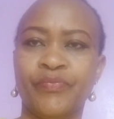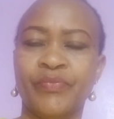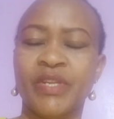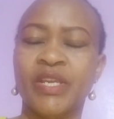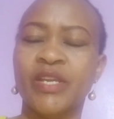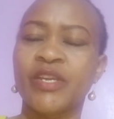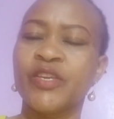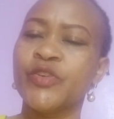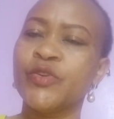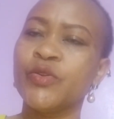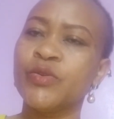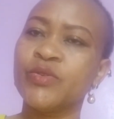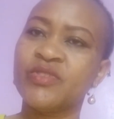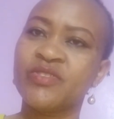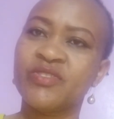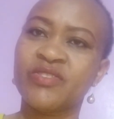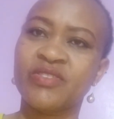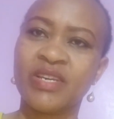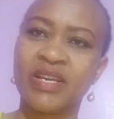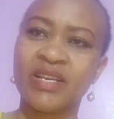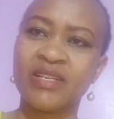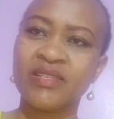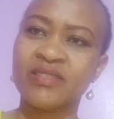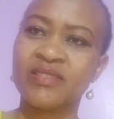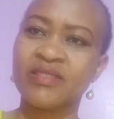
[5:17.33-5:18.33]
You
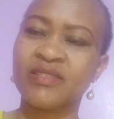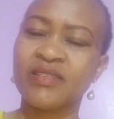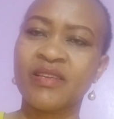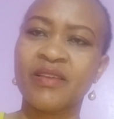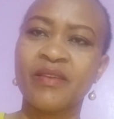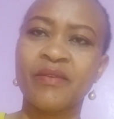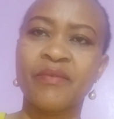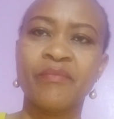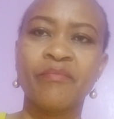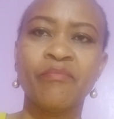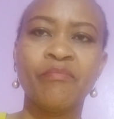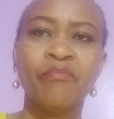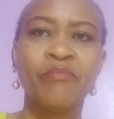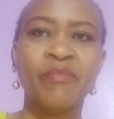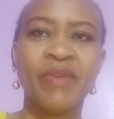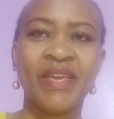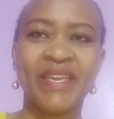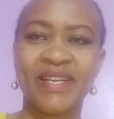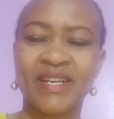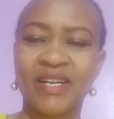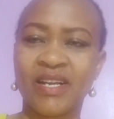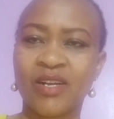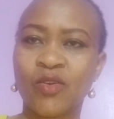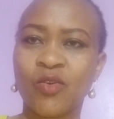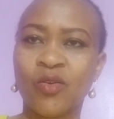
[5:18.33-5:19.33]
just
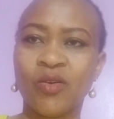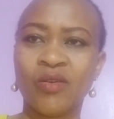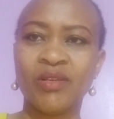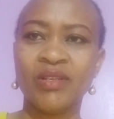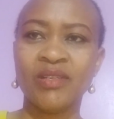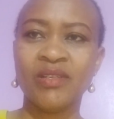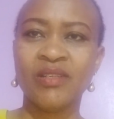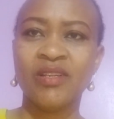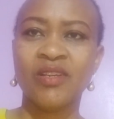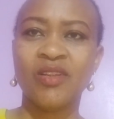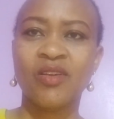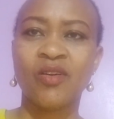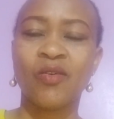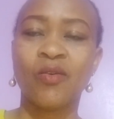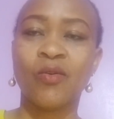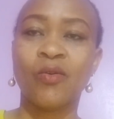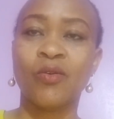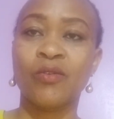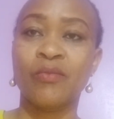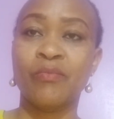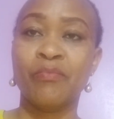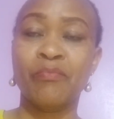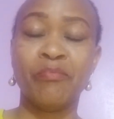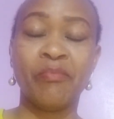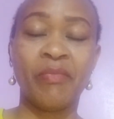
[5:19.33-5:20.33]
make a call
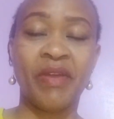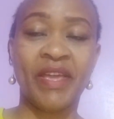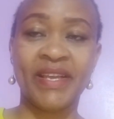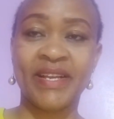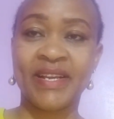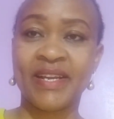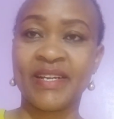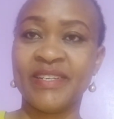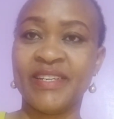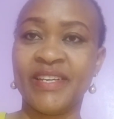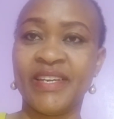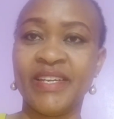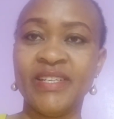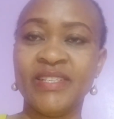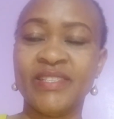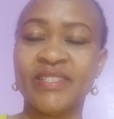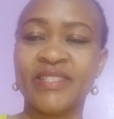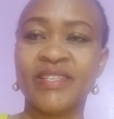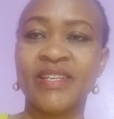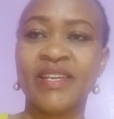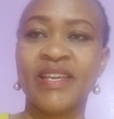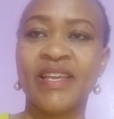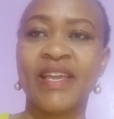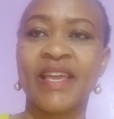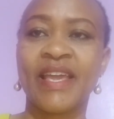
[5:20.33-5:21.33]
or make a date
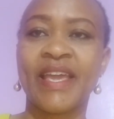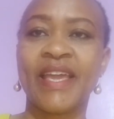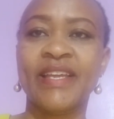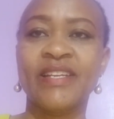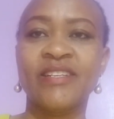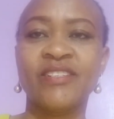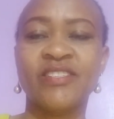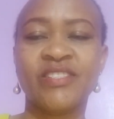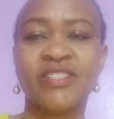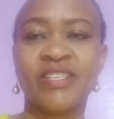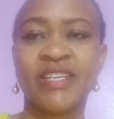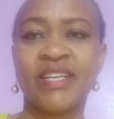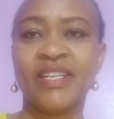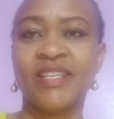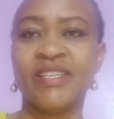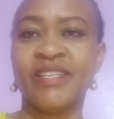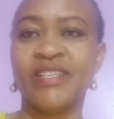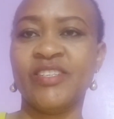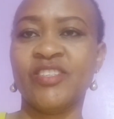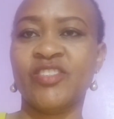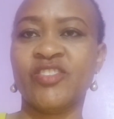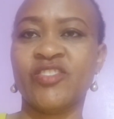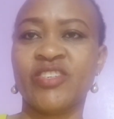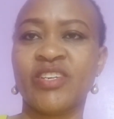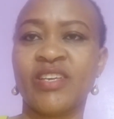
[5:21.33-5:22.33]
and tell
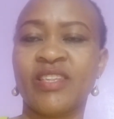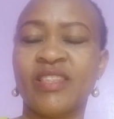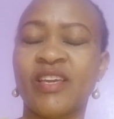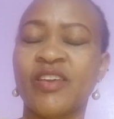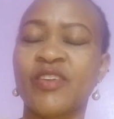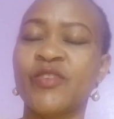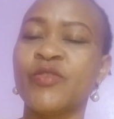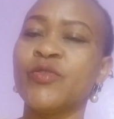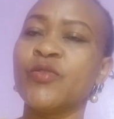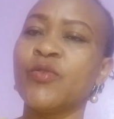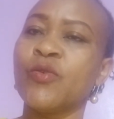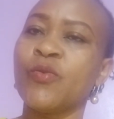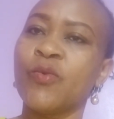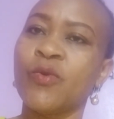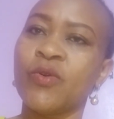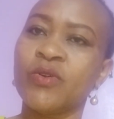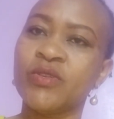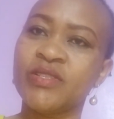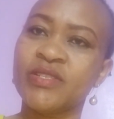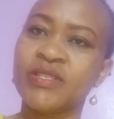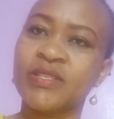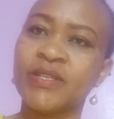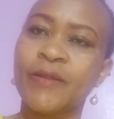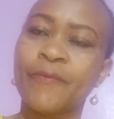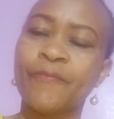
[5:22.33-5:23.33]
each other, you know
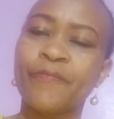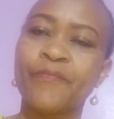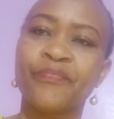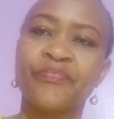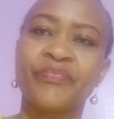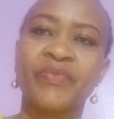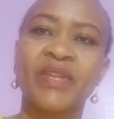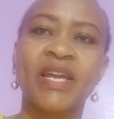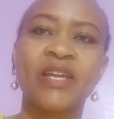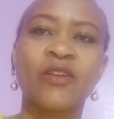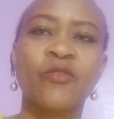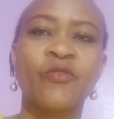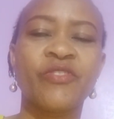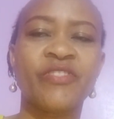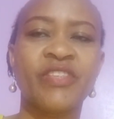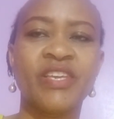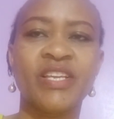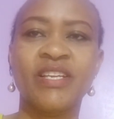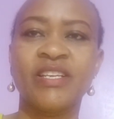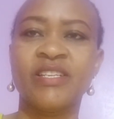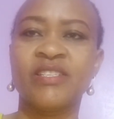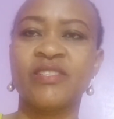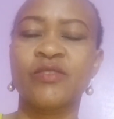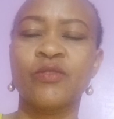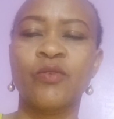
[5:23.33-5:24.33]
what? I don't
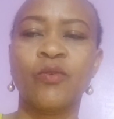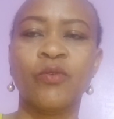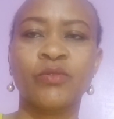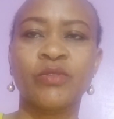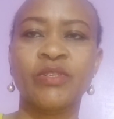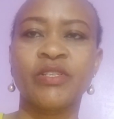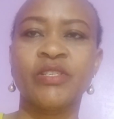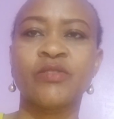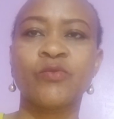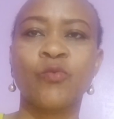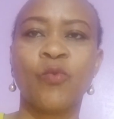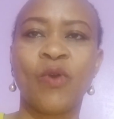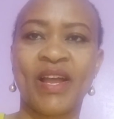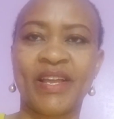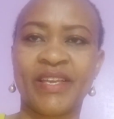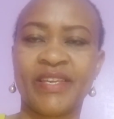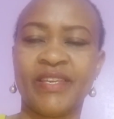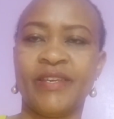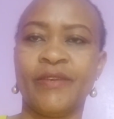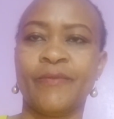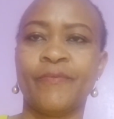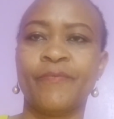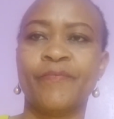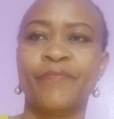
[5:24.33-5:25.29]
think it's working.